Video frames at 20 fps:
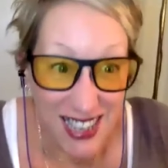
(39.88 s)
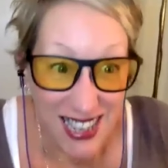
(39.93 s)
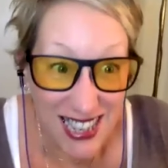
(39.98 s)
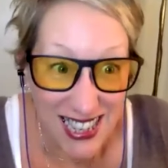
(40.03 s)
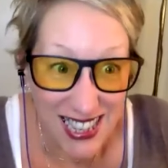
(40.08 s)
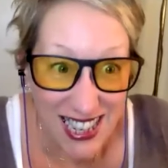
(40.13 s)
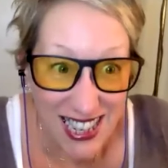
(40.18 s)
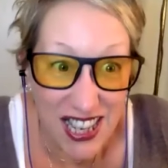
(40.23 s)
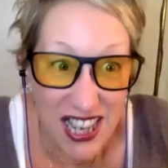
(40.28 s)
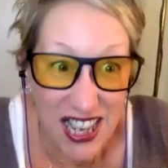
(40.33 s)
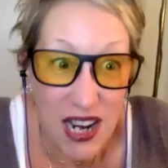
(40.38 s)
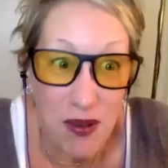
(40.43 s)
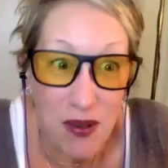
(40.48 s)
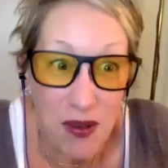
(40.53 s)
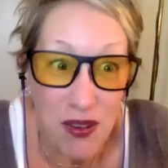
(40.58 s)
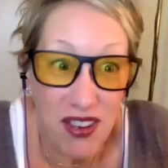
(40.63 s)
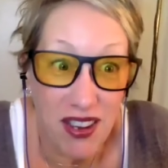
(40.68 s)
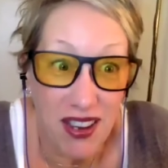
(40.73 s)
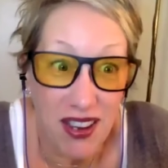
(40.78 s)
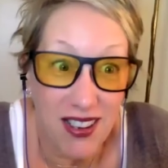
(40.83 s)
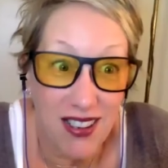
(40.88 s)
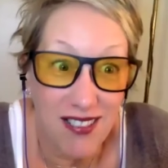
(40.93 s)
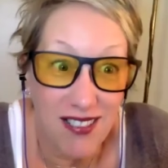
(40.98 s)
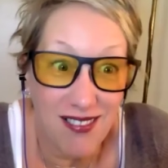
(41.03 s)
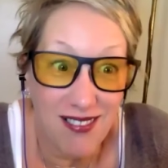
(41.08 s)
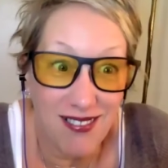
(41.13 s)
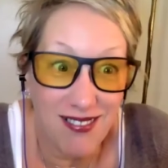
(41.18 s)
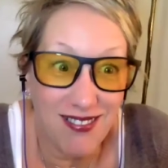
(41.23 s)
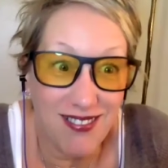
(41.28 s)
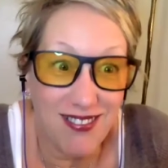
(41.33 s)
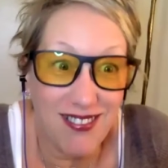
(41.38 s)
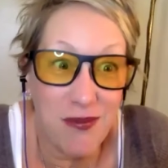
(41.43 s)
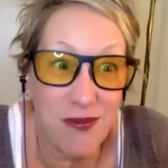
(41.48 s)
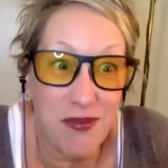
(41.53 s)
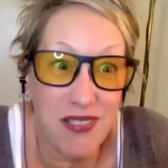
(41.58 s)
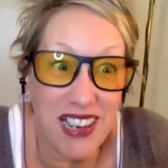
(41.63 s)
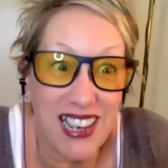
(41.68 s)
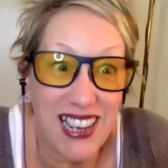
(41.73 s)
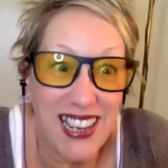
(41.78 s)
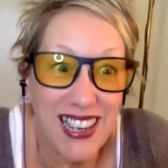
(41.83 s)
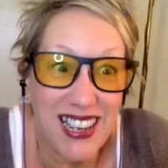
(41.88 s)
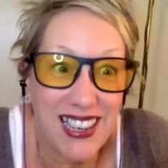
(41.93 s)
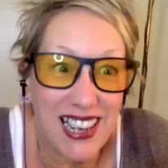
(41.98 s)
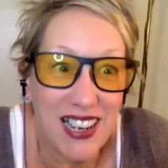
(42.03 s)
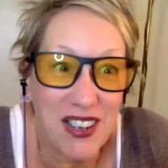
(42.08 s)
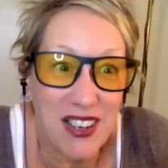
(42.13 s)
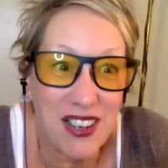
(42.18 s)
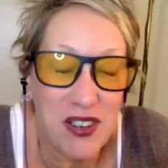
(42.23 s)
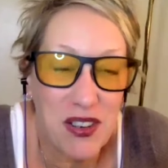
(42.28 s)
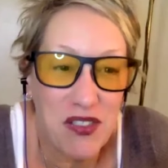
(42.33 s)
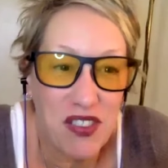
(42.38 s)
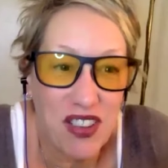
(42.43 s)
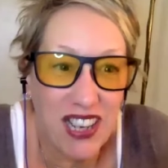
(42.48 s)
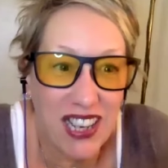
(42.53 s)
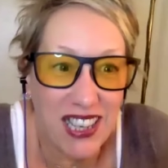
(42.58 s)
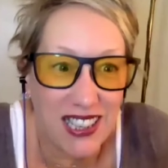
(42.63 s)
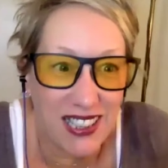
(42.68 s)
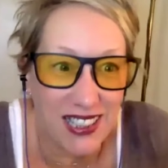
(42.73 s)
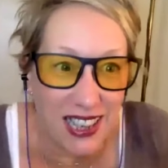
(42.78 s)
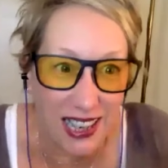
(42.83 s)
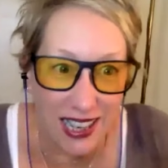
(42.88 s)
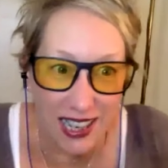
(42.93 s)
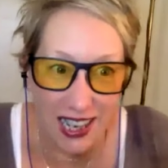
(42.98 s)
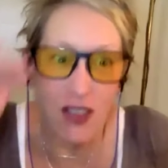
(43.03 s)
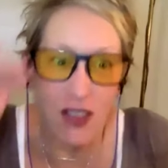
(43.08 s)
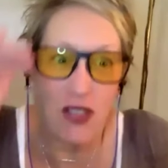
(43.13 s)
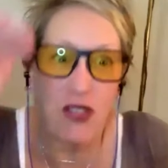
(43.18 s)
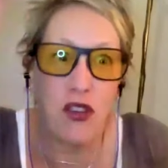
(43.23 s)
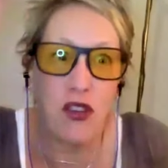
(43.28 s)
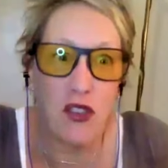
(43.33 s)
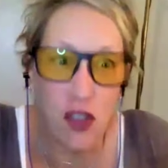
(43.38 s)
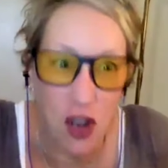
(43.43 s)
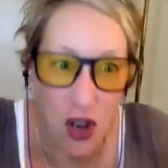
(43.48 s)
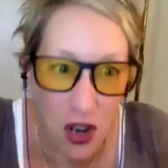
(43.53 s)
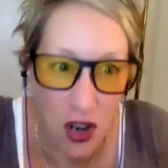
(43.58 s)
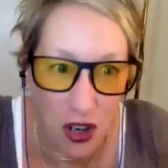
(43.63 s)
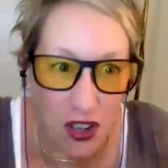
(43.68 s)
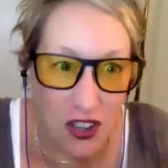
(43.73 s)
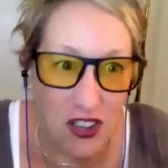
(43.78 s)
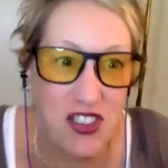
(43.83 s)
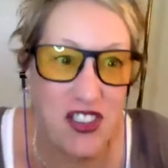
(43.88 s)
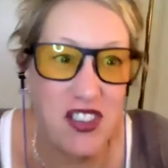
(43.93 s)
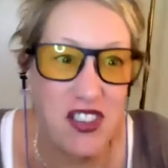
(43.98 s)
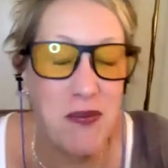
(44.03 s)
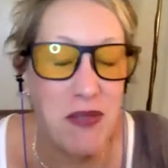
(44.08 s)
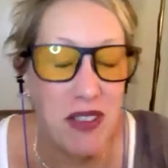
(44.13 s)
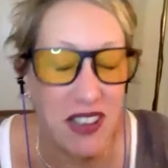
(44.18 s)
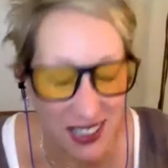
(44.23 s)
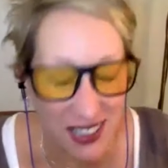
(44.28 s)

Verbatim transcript: did, so, and then I was like, oh, but I can't. I don't know if I can head the charge.